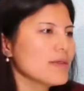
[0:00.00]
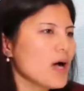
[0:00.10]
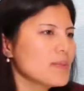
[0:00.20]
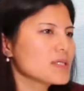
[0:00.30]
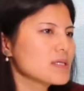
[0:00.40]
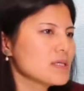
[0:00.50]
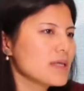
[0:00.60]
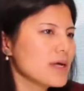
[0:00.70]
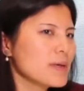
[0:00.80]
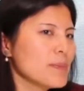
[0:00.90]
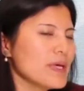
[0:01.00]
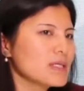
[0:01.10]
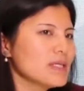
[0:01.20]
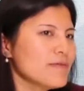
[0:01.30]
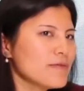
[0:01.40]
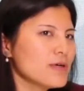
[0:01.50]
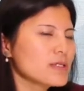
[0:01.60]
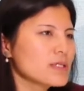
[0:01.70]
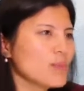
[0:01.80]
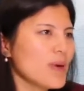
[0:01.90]
obviously there are big
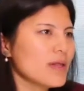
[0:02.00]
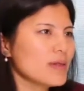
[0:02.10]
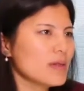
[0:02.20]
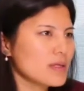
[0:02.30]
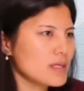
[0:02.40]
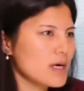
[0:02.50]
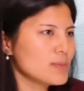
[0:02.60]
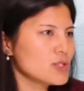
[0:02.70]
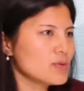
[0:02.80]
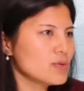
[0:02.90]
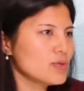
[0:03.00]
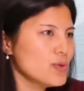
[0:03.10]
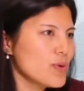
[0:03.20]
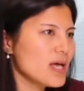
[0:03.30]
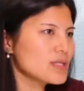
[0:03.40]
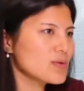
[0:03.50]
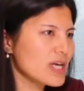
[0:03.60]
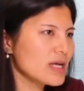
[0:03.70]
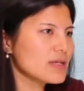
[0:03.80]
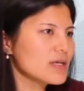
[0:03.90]
difference when it comes to U.S. or
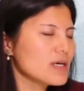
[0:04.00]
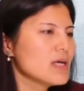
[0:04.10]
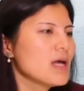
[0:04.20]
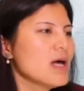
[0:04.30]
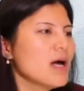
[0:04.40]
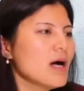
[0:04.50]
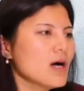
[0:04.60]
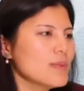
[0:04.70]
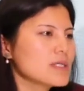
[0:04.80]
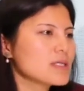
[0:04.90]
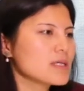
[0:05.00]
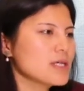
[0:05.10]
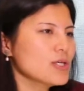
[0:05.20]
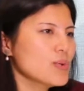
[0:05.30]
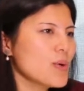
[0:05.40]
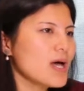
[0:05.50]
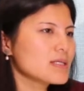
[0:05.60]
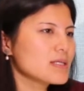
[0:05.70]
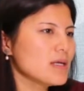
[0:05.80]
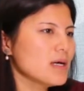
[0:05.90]
Canada. Obviously,
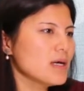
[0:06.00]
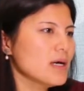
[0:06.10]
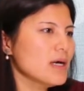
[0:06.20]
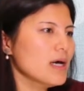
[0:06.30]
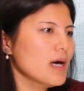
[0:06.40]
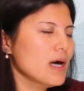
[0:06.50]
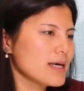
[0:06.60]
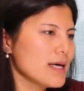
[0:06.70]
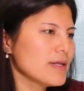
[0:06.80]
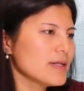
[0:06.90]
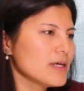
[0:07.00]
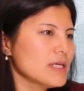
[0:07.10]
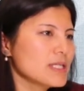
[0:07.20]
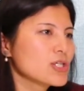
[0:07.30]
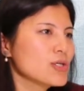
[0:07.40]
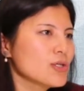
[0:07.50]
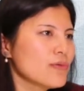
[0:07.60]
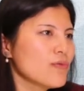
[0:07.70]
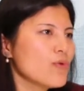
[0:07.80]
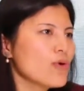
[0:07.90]
U.S., Canada is
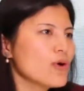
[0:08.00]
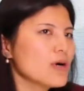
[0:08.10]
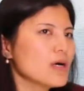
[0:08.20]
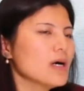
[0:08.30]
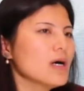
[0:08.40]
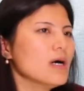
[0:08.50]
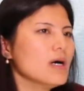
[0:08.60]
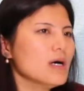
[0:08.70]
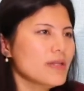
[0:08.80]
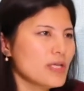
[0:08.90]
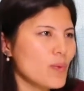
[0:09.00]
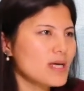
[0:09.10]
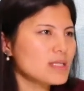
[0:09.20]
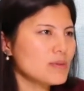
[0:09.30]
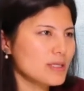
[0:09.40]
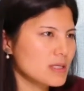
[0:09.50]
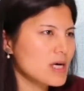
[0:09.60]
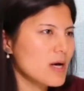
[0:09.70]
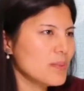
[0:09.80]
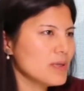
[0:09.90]
good for an U.S.
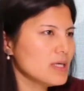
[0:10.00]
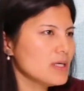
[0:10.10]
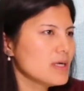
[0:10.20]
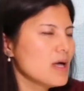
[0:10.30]
company